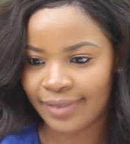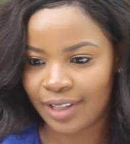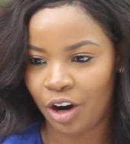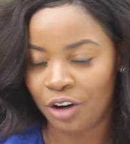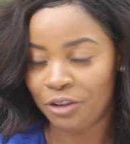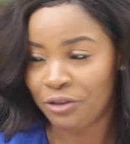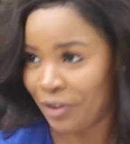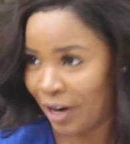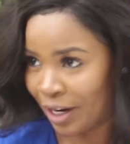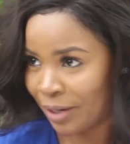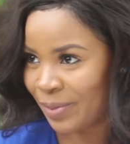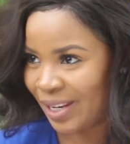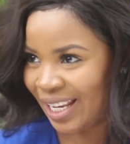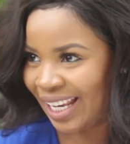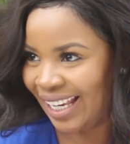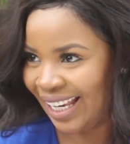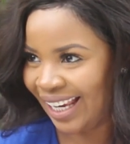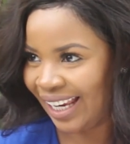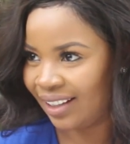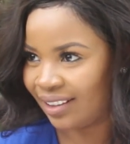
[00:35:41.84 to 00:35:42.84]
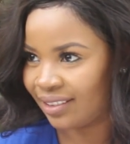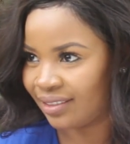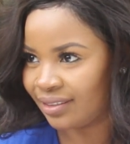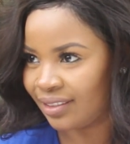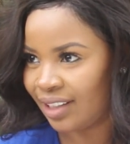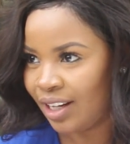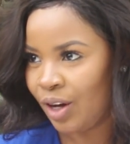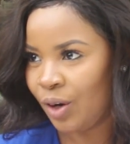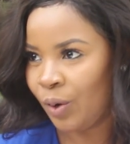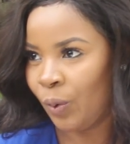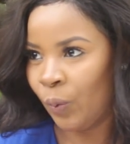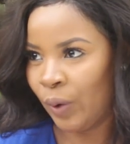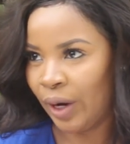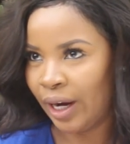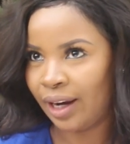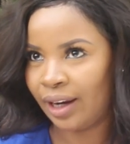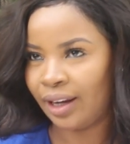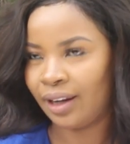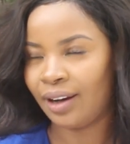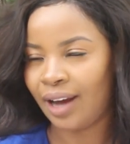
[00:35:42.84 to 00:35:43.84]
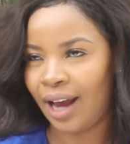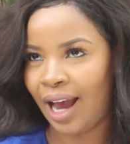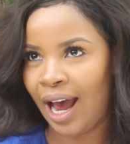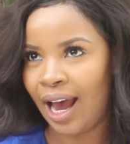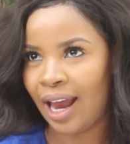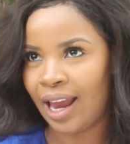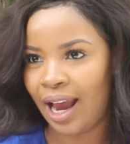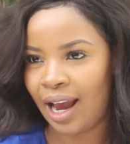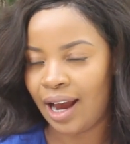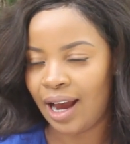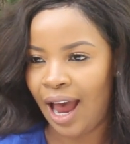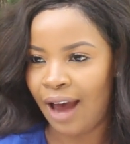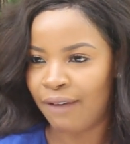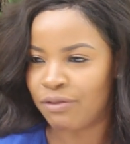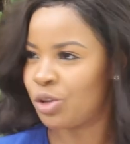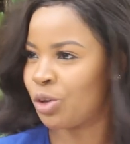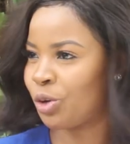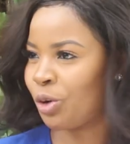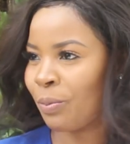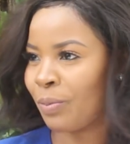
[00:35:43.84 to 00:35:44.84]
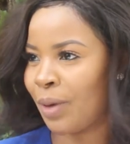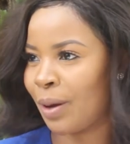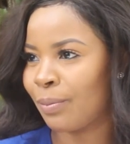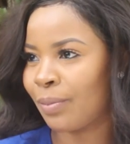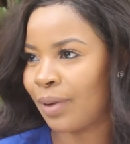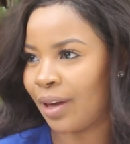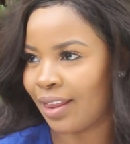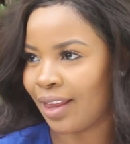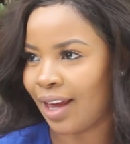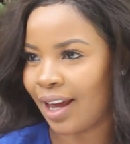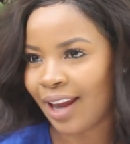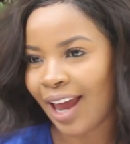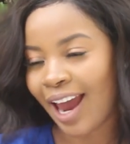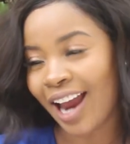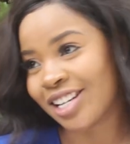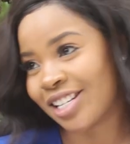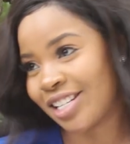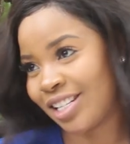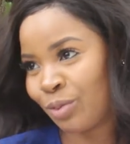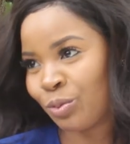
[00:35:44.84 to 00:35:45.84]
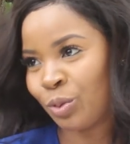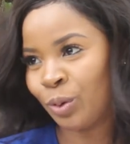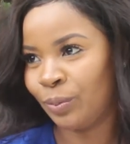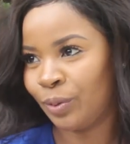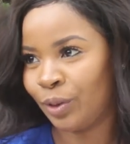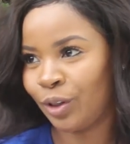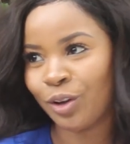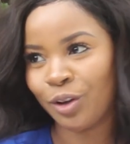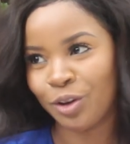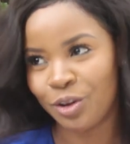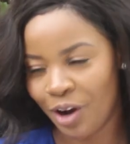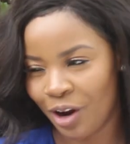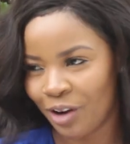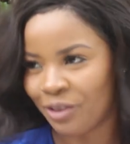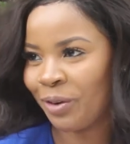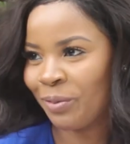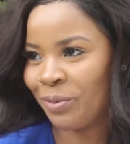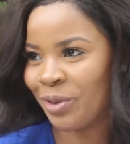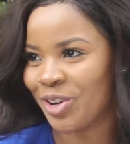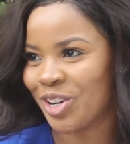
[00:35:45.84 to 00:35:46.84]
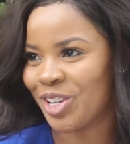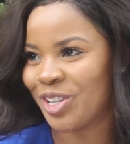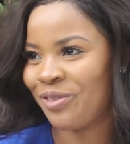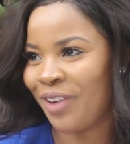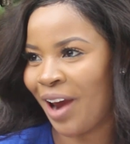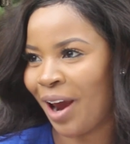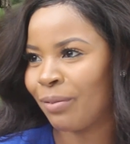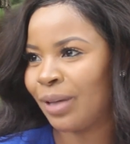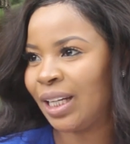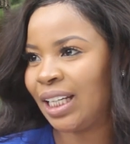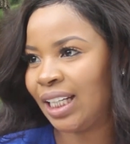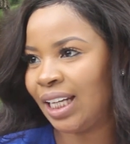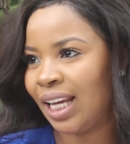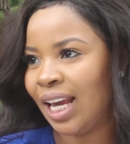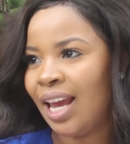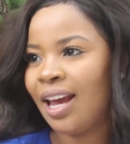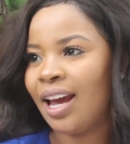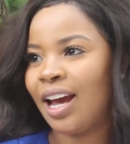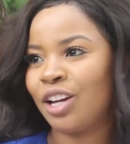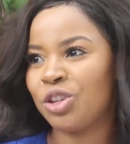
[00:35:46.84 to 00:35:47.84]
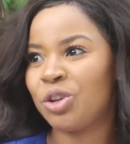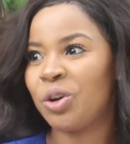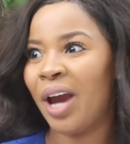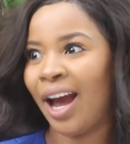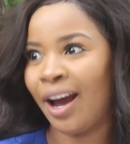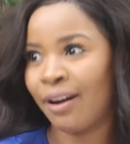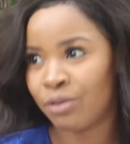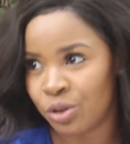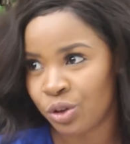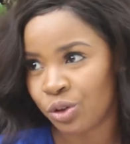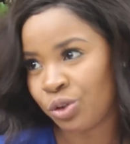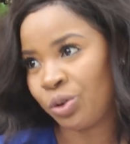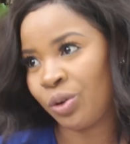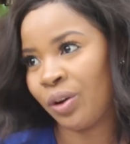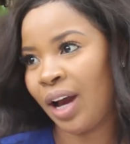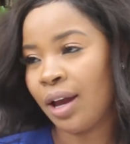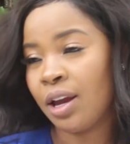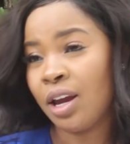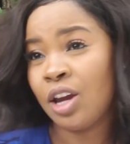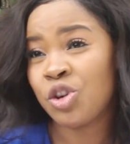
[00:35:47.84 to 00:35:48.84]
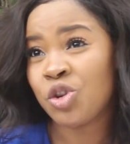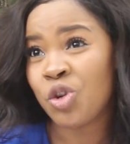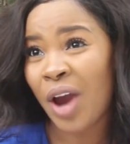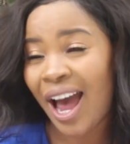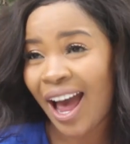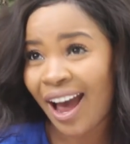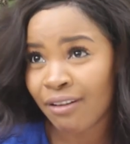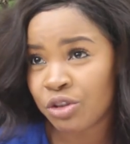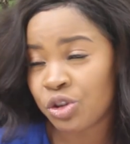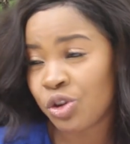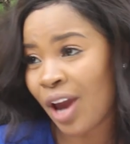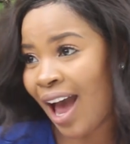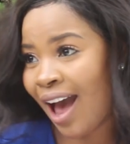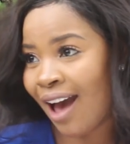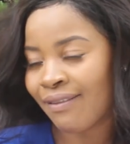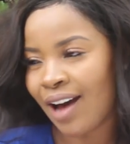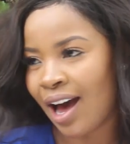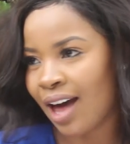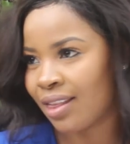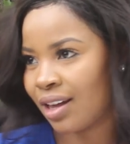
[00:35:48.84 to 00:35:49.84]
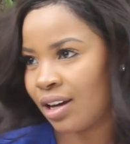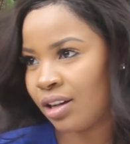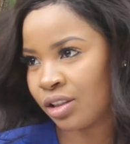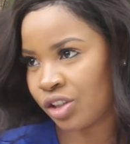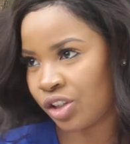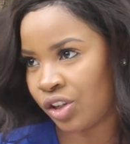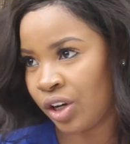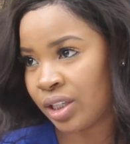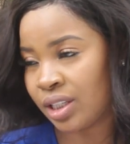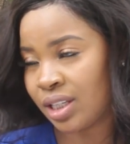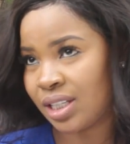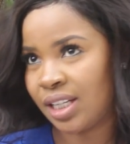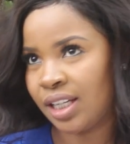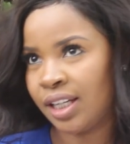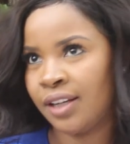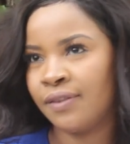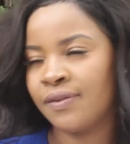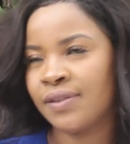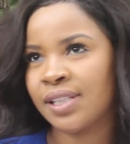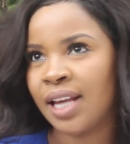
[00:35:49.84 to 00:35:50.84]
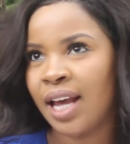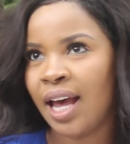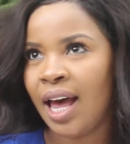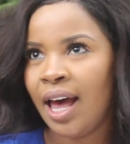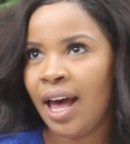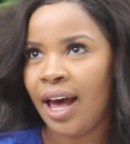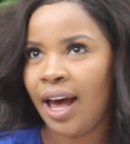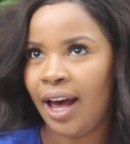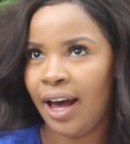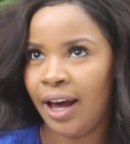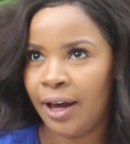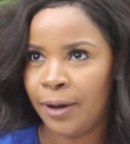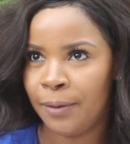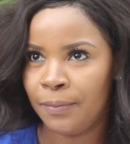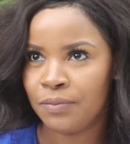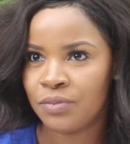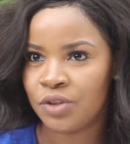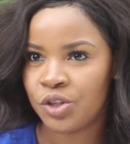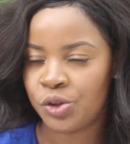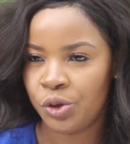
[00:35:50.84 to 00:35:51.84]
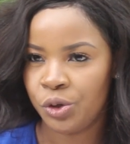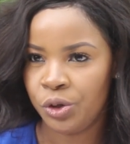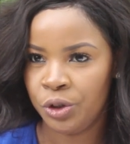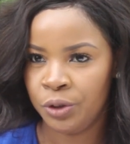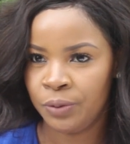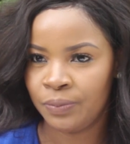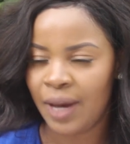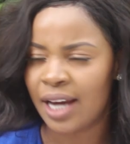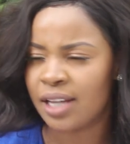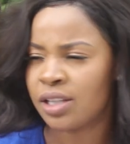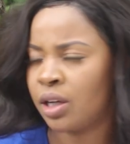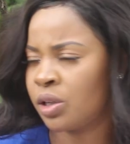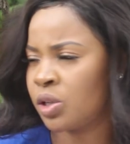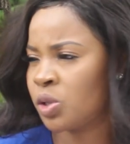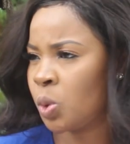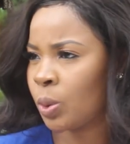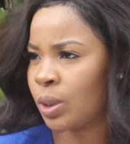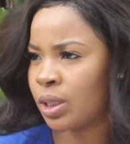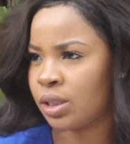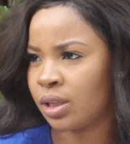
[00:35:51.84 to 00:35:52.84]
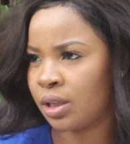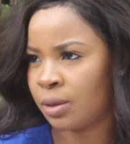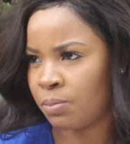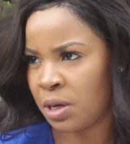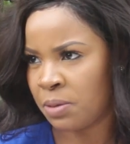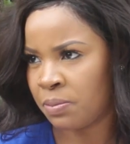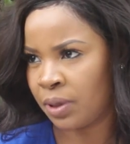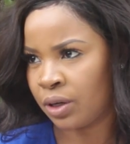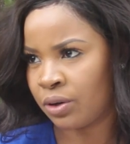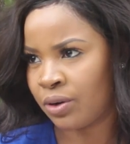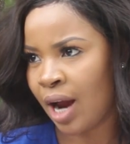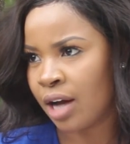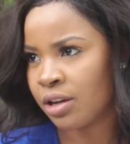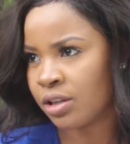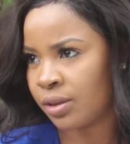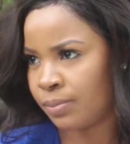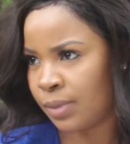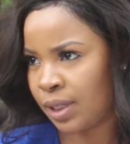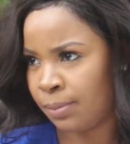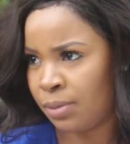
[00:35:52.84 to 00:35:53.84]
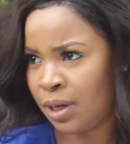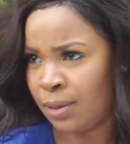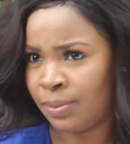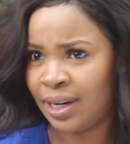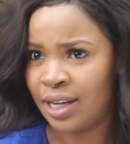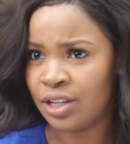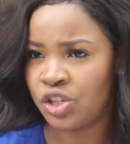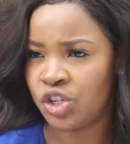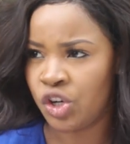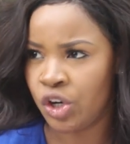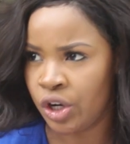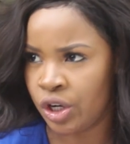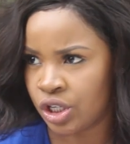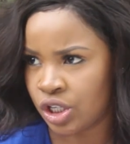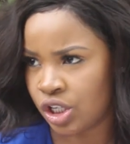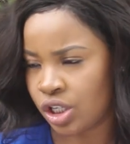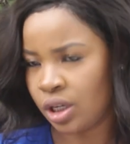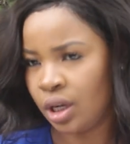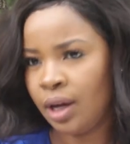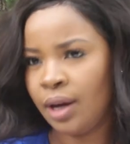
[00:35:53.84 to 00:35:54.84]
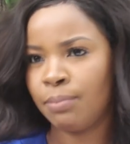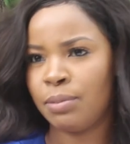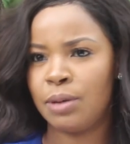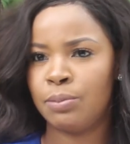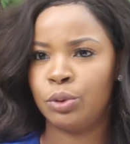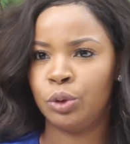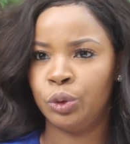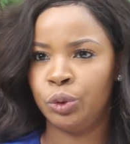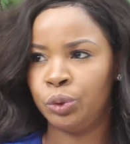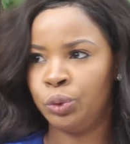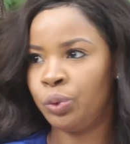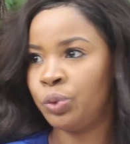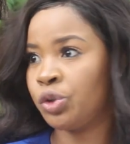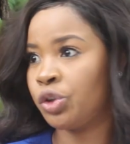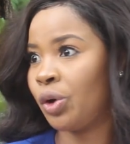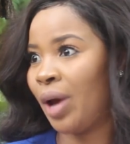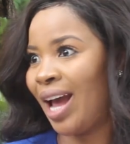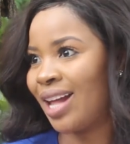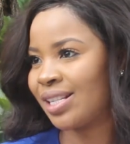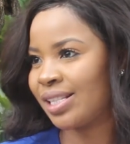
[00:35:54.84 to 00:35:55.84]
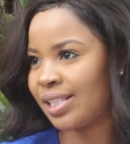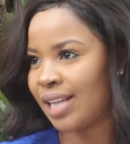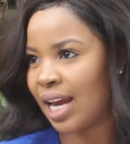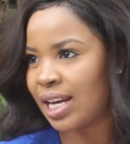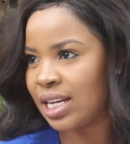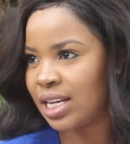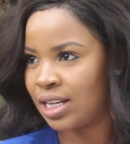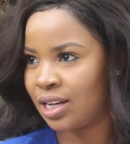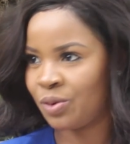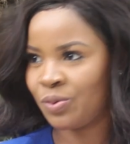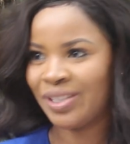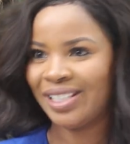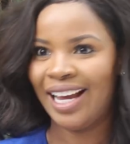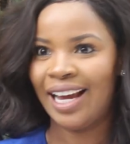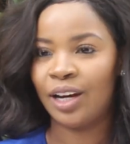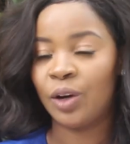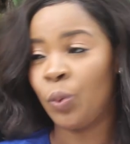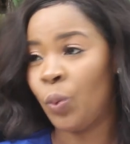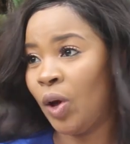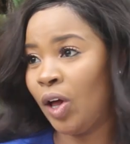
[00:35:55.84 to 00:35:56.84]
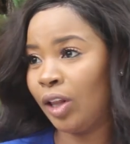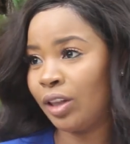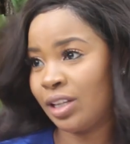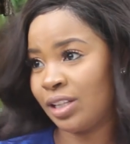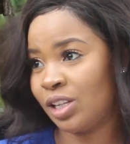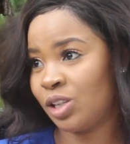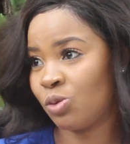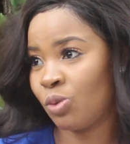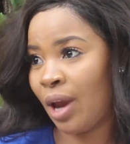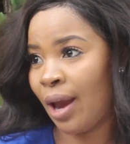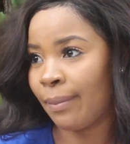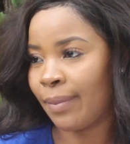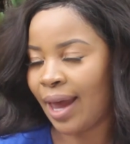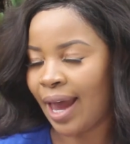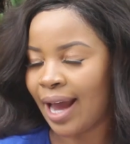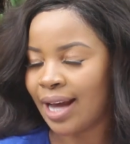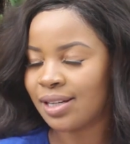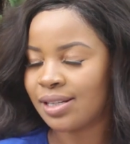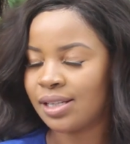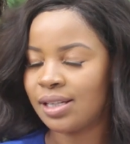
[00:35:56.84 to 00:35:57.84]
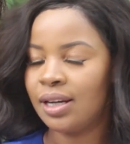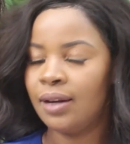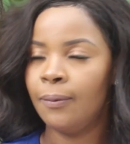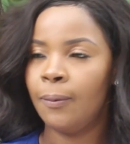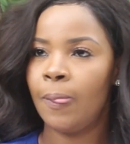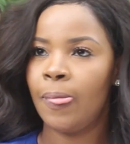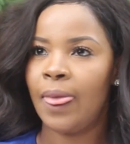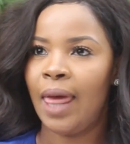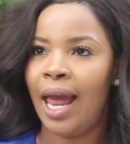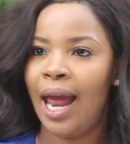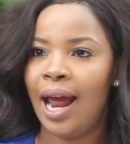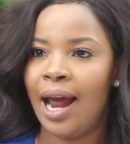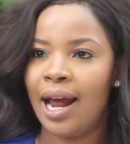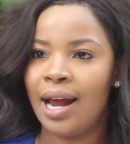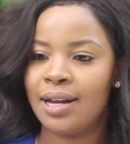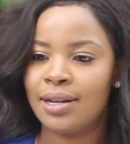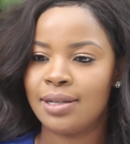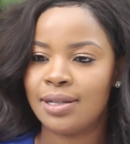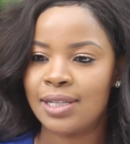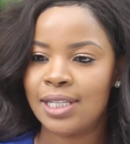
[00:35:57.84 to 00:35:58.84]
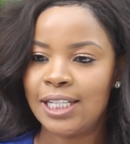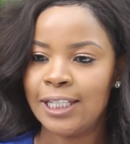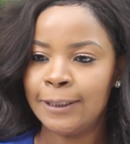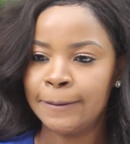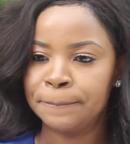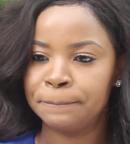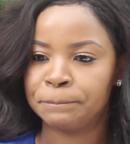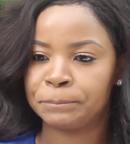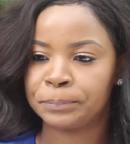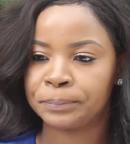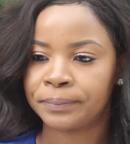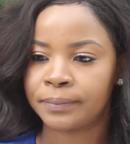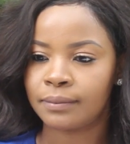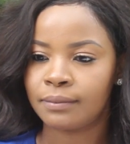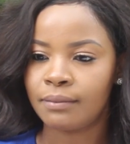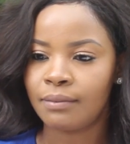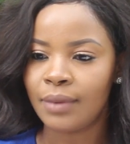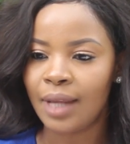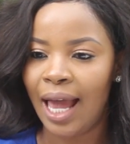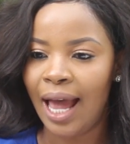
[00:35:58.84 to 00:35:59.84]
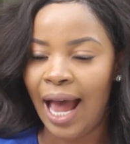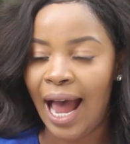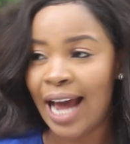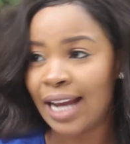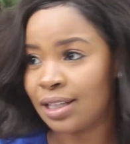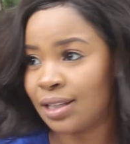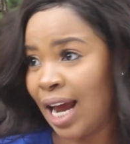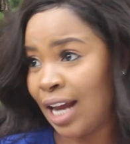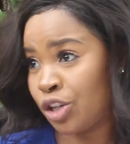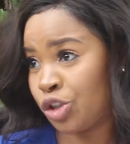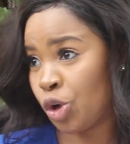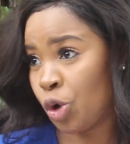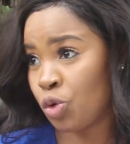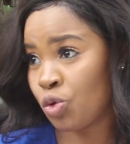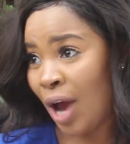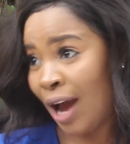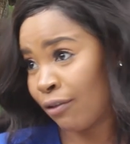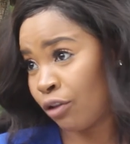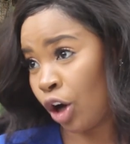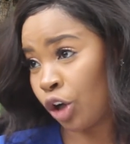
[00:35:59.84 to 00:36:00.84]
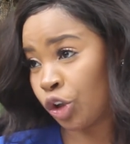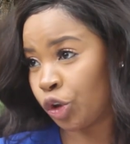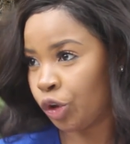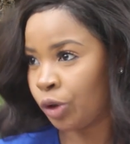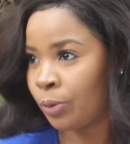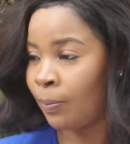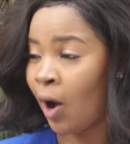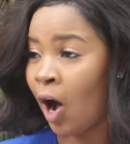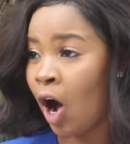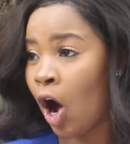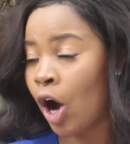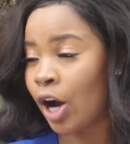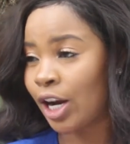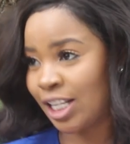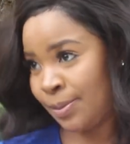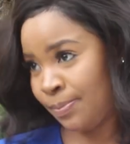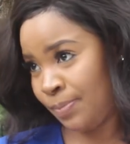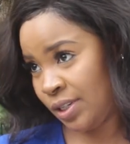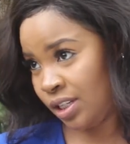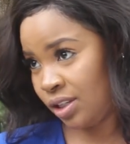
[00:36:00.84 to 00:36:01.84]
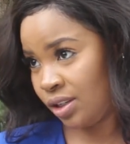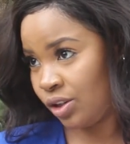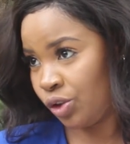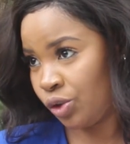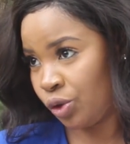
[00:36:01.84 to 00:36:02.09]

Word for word: confront me again, where I have to remember that actually, Boipelo, you're not from a rich family, and you have to do, you have to have other alternatives. Um, so I started talking to the people around me, people at church, people who you know had studied, and was like, well, this is where I'm at, and I, I don't I've got good marks, but